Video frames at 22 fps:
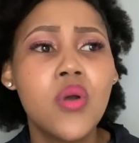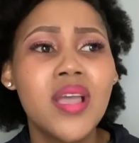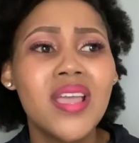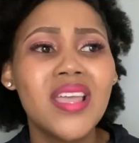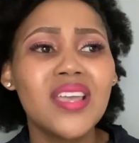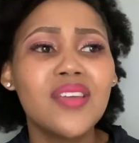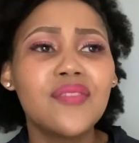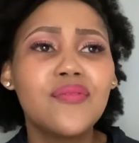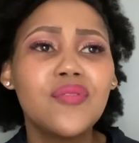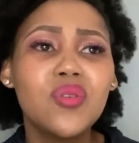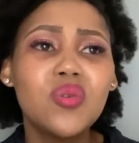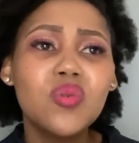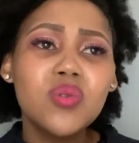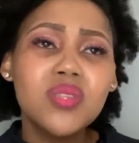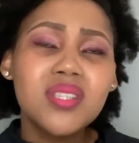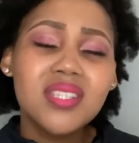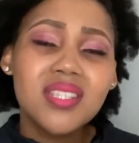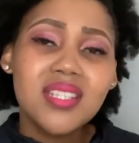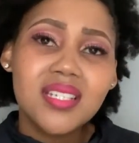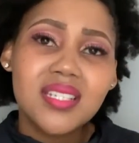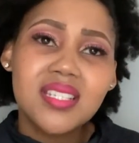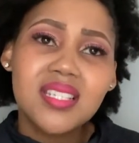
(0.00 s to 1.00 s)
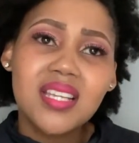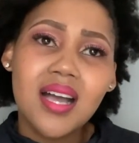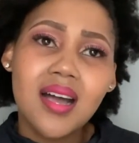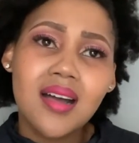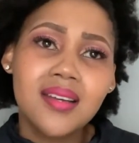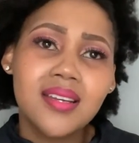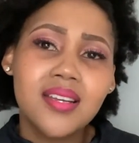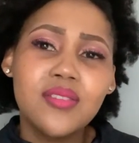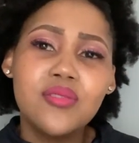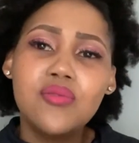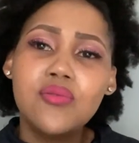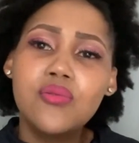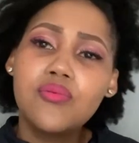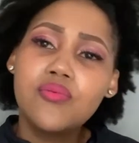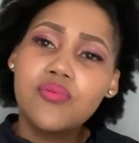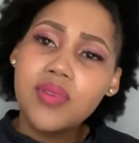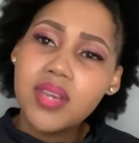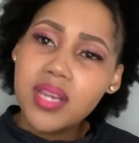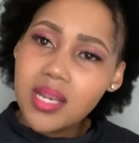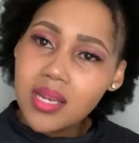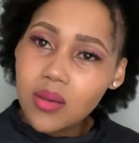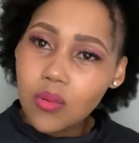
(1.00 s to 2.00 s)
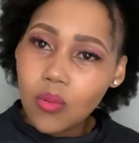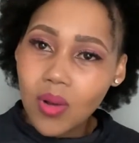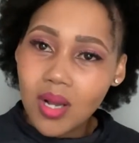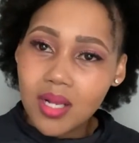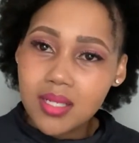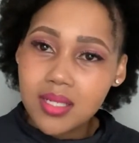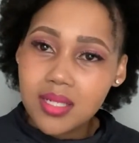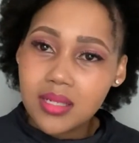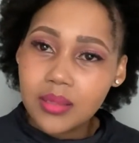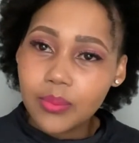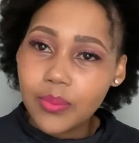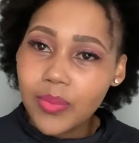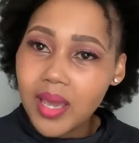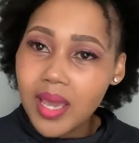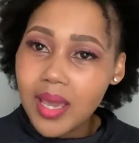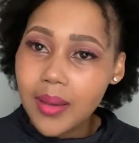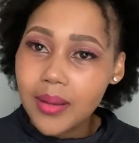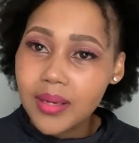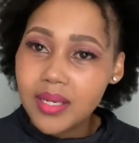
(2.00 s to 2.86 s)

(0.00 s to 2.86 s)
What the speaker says: if you sit down and you really want it bad,